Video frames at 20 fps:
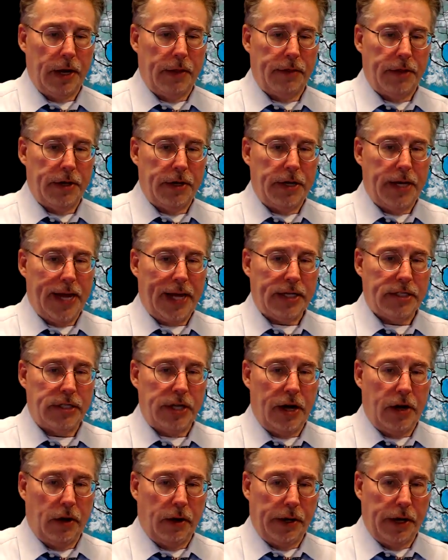the next
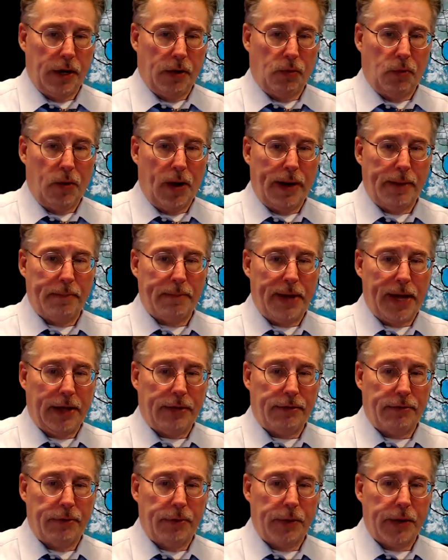area right back
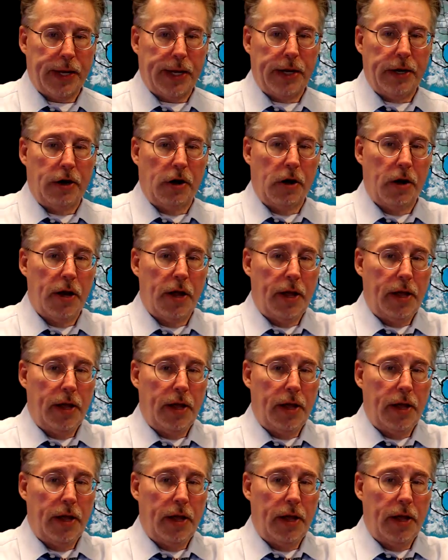through here,